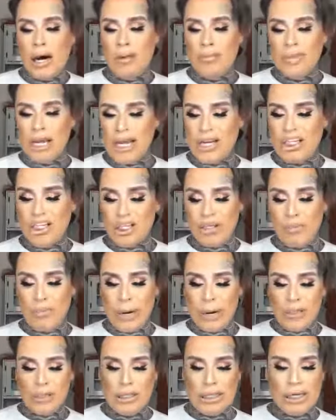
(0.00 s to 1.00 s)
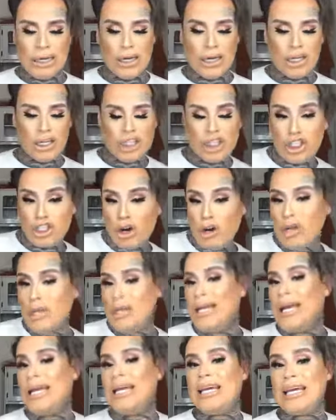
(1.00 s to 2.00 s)
They just barely started
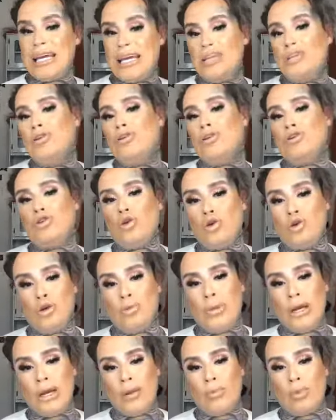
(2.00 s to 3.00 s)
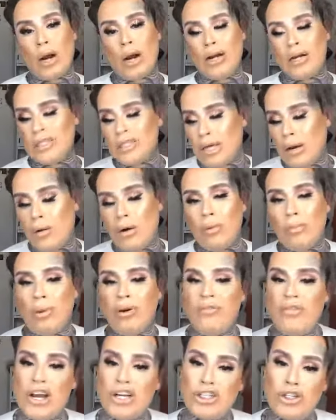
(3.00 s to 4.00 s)
getting into the social media brand because they were a
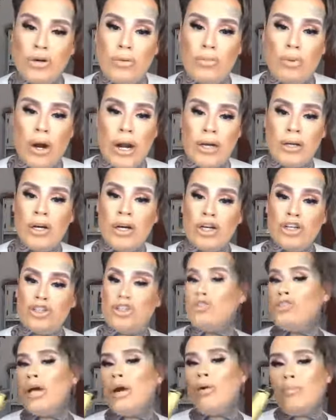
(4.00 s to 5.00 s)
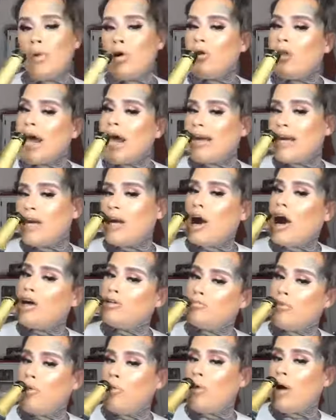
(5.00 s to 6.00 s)
professional brand. So they were more like in
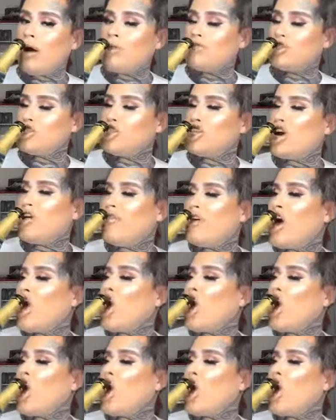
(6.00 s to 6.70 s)
Cosmoprof and stuff.